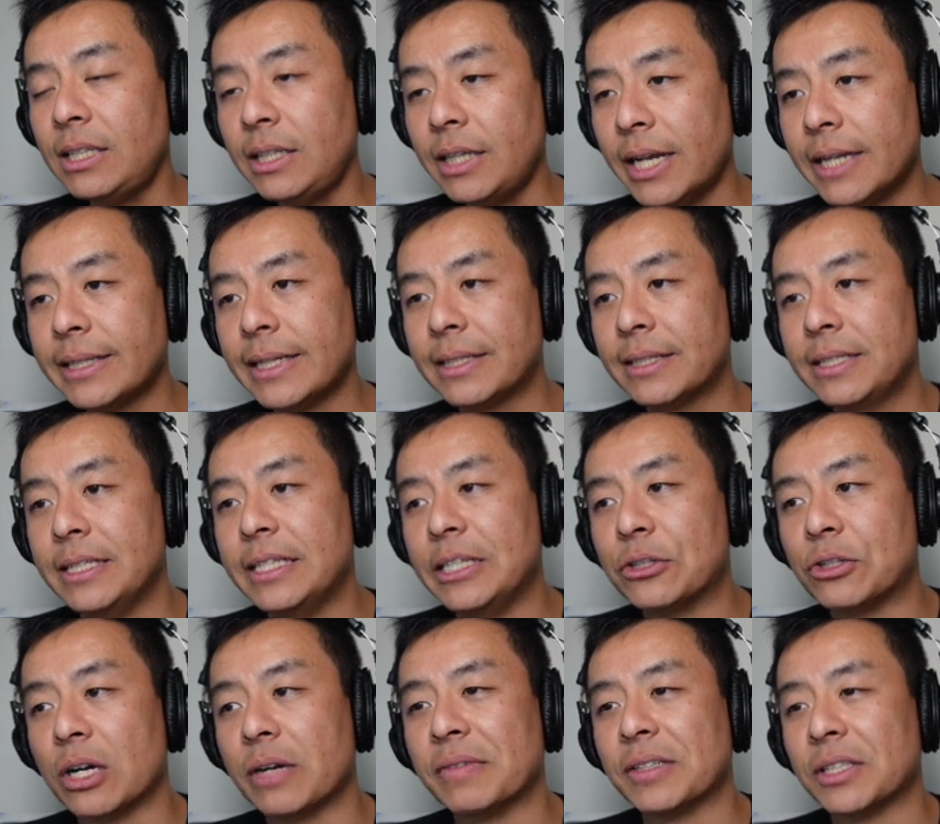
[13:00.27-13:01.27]
And that's city
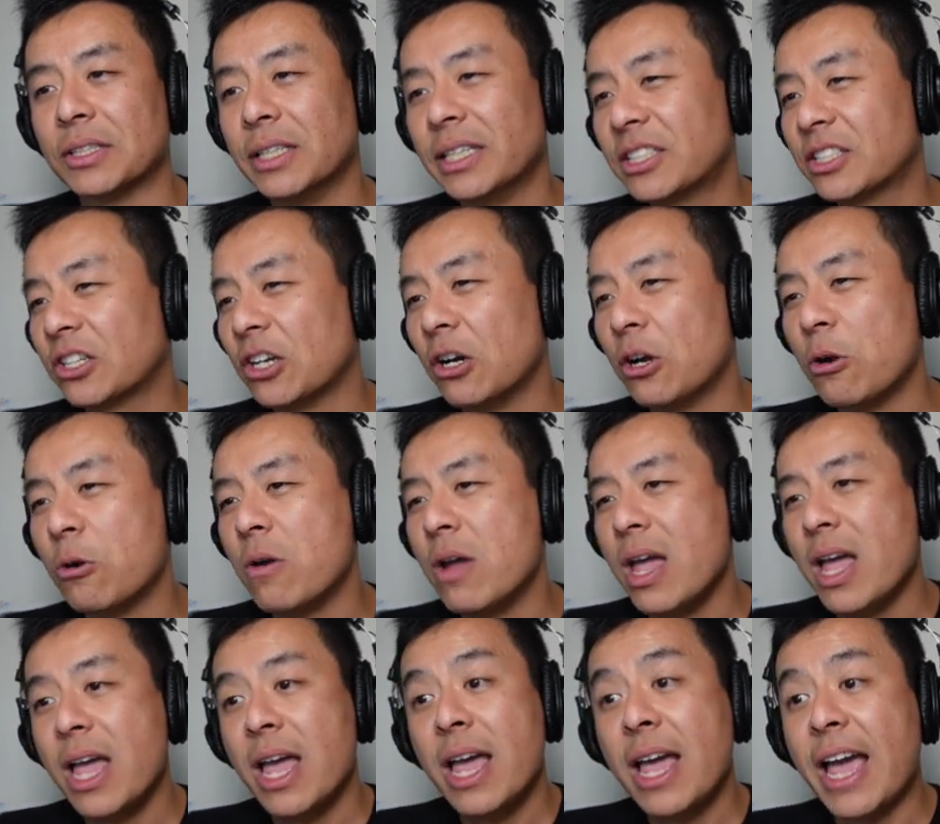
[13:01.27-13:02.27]
driving. So let's go
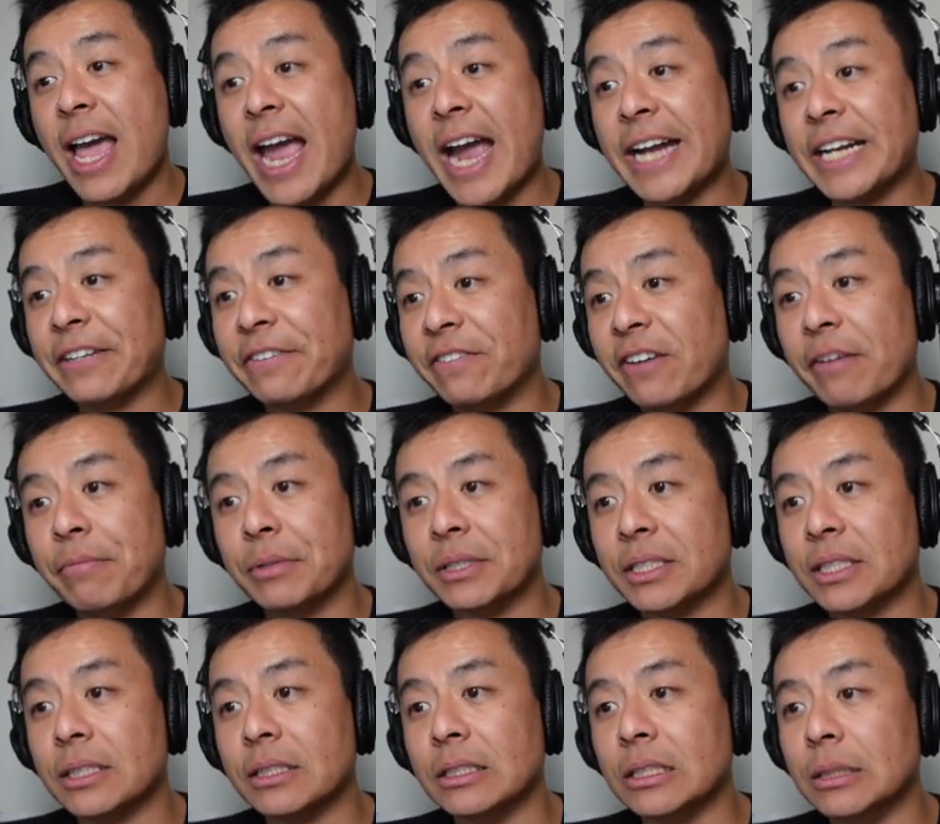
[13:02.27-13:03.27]

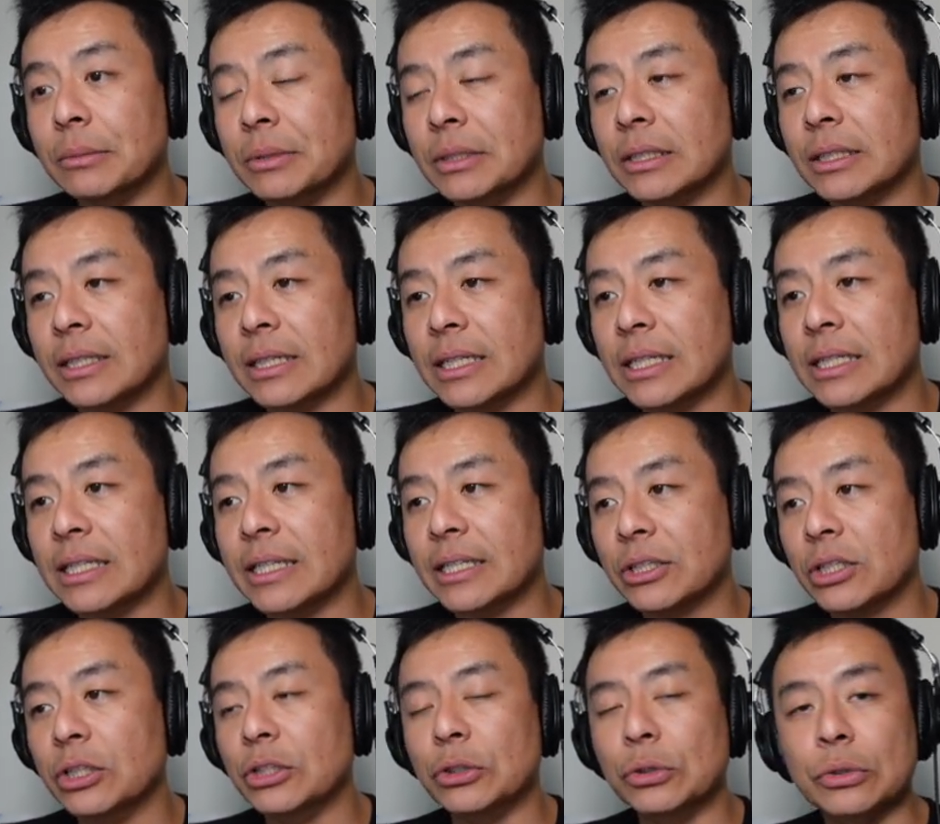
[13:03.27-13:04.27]
85% urban. I
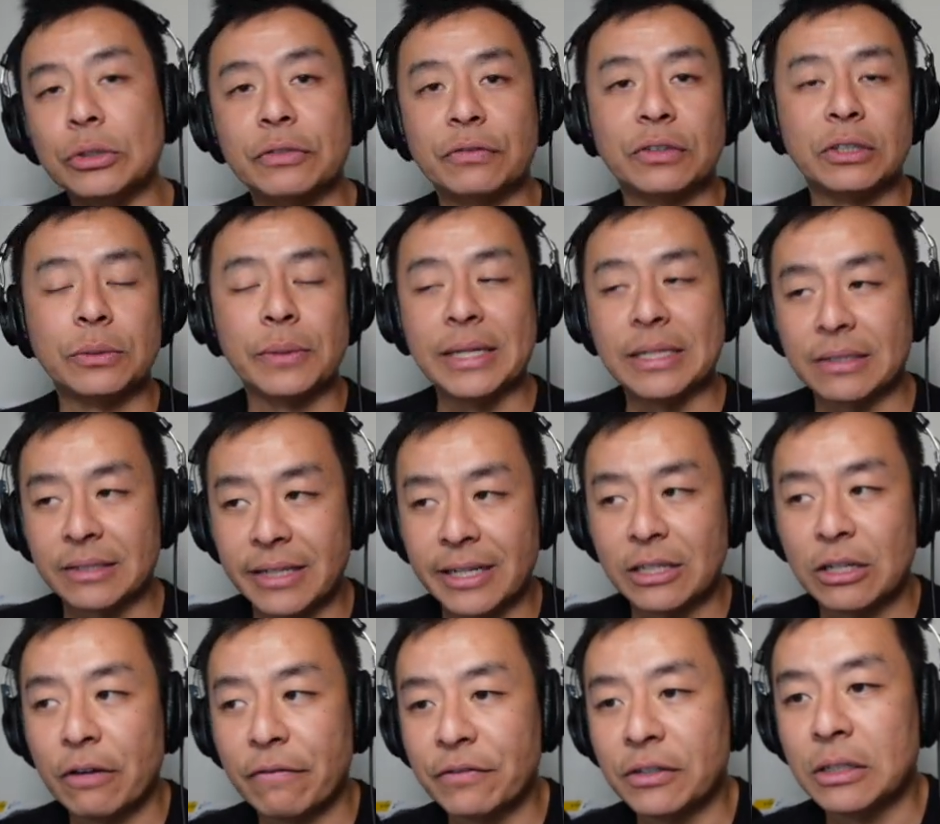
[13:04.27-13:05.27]
don't use freeways
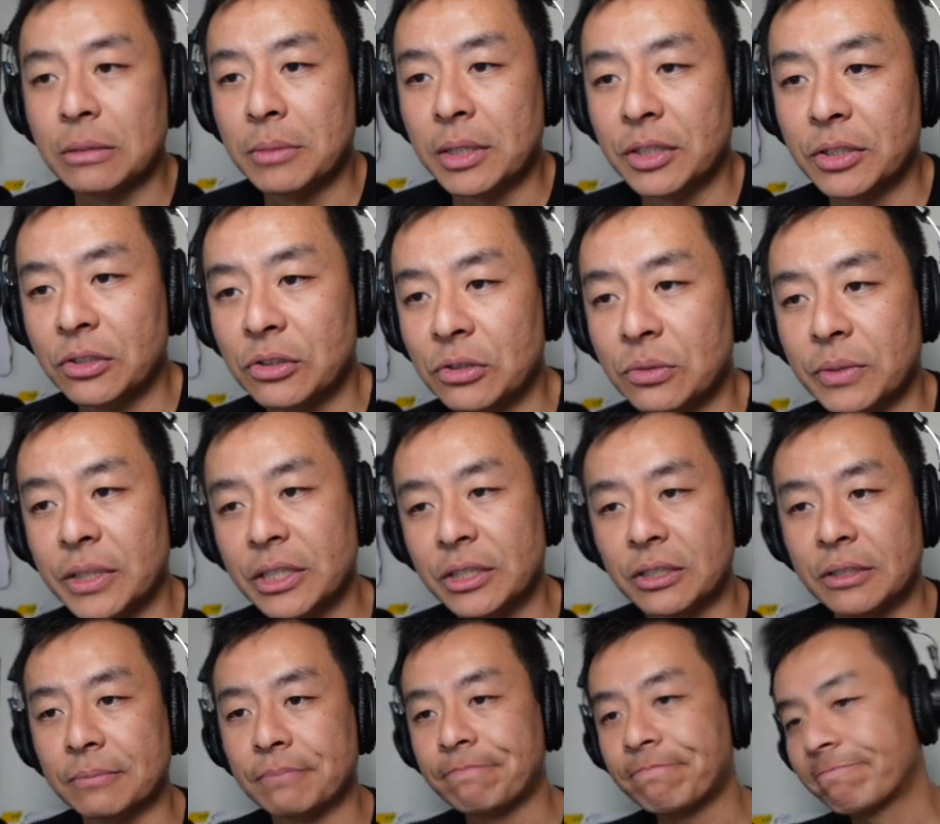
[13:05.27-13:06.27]
that often in my
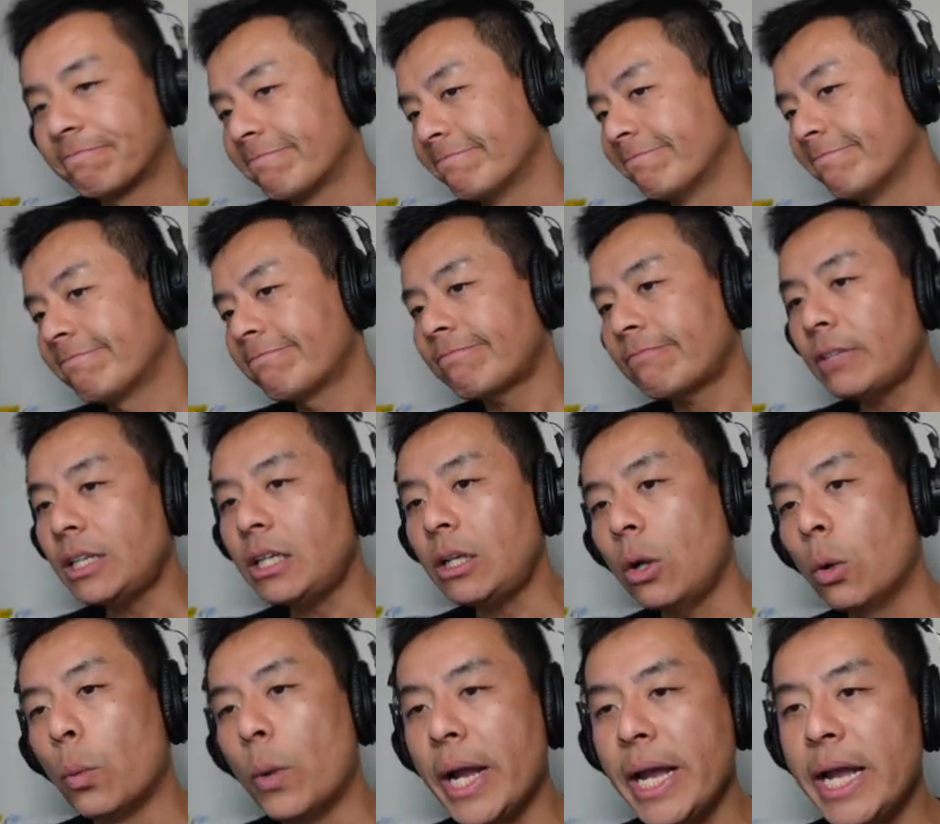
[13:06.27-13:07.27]
situation.
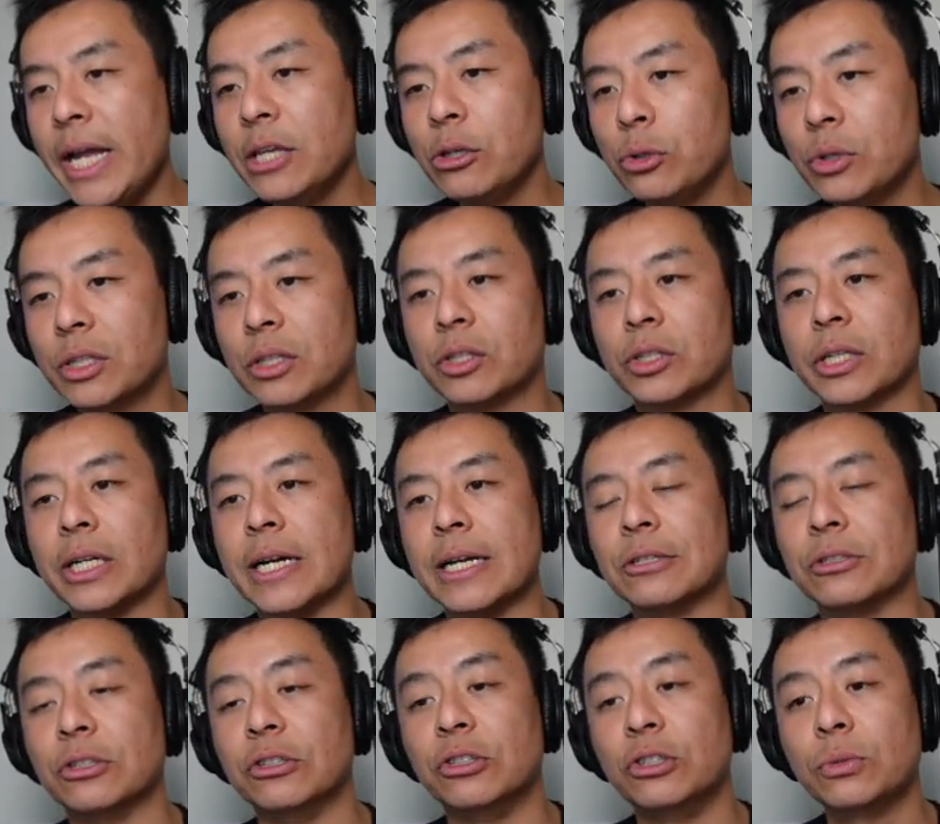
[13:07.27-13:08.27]
Where you can
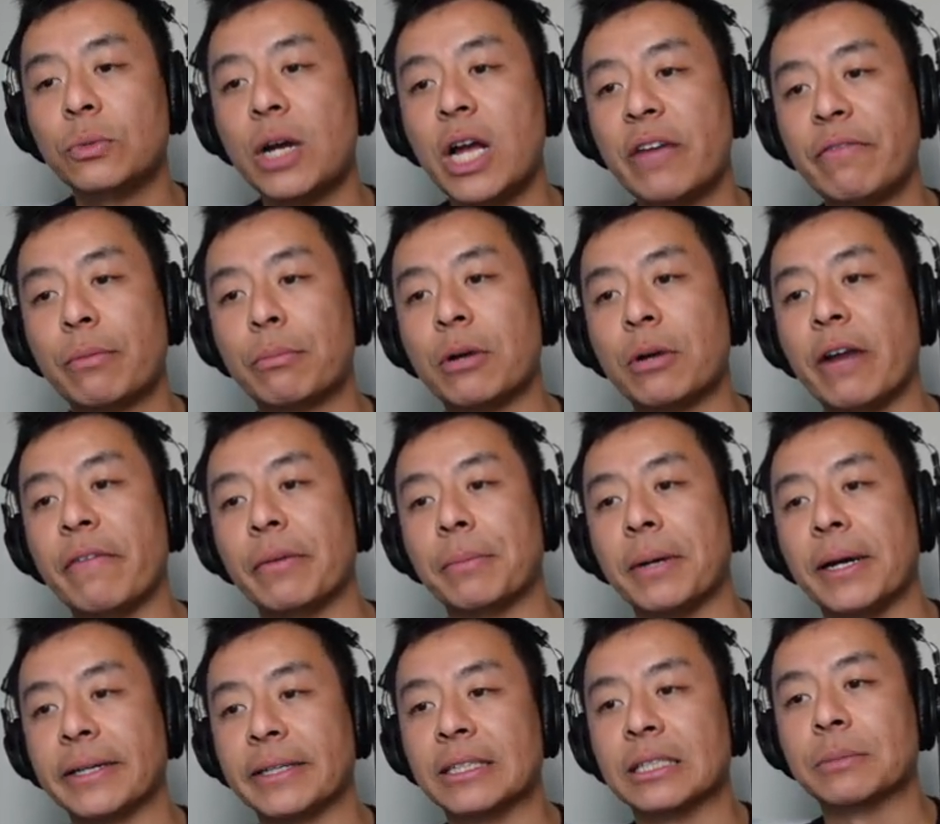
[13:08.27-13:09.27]
charge. So do I have a private
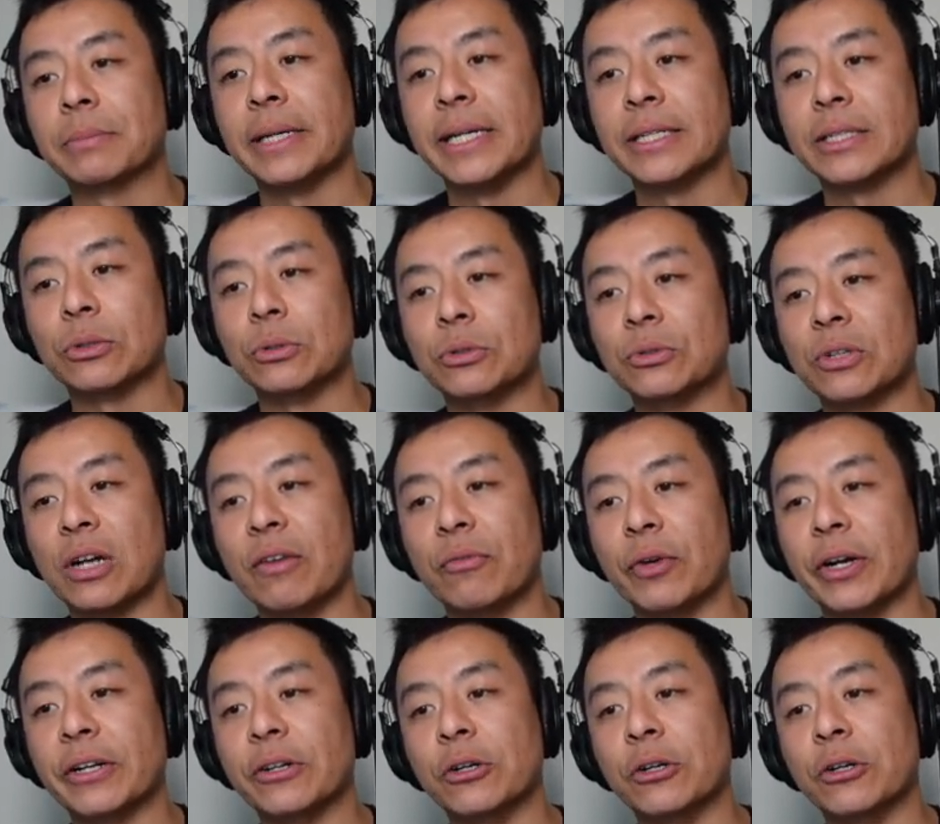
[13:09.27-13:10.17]
parking space or driveway at